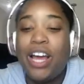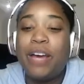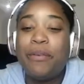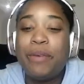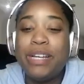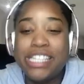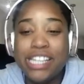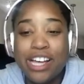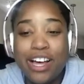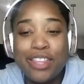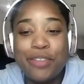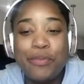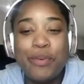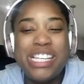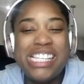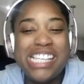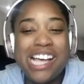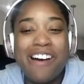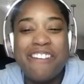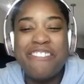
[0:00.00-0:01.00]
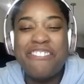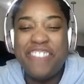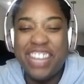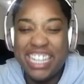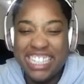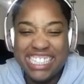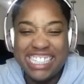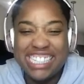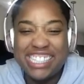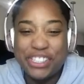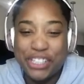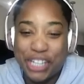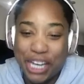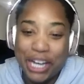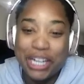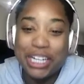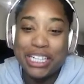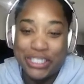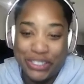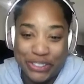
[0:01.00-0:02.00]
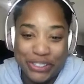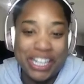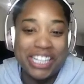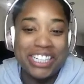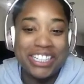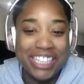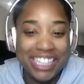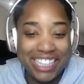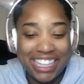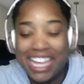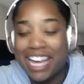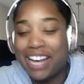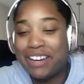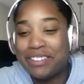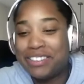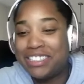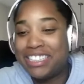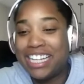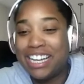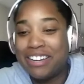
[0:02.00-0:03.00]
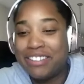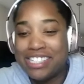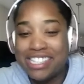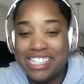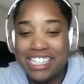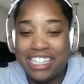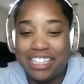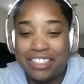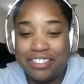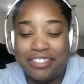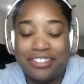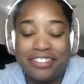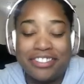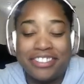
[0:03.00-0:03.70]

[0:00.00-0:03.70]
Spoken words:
We saw vintage Garrett Schrader at that one. That was tough.